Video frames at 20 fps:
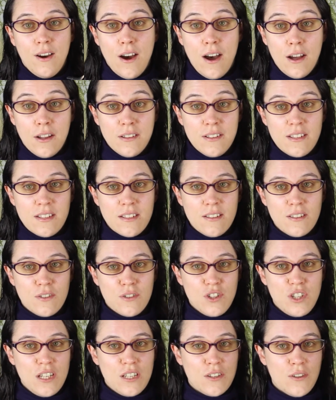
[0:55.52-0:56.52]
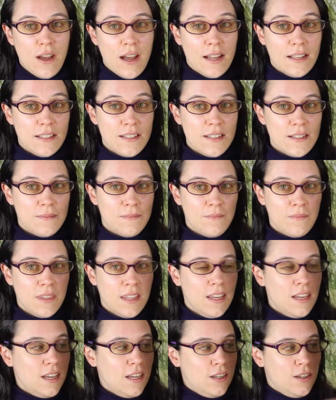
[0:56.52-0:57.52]
aunts. So she's an aunt.
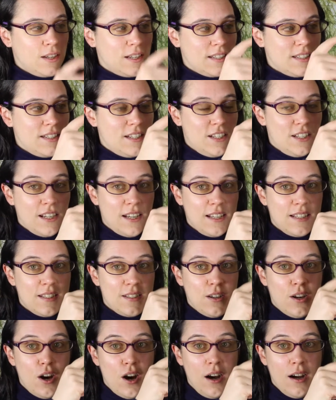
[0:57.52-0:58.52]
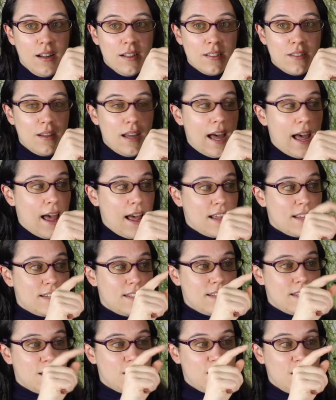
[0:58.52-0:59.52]
You can see she has the aunt
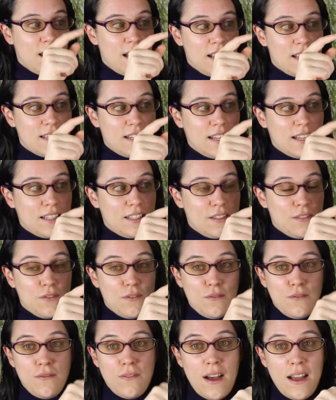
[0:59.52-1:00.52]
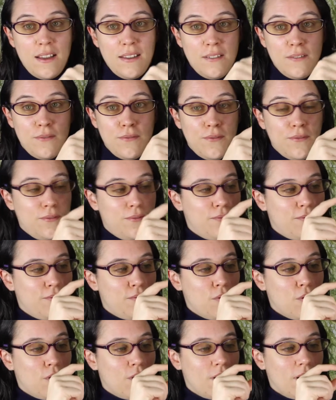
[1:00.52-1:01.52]
ass, and she has like those
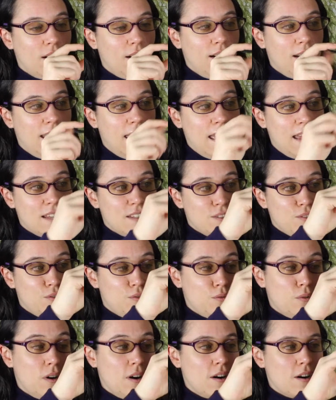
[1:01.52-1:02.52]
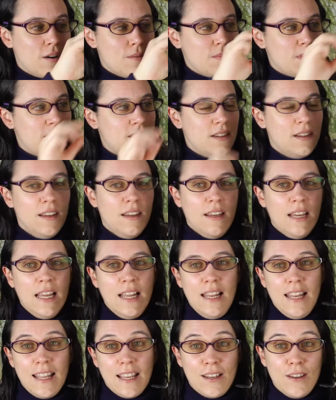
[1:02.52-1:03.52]
four legs and two arms,
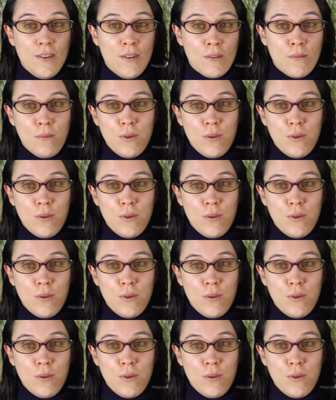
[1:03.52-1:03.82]
like a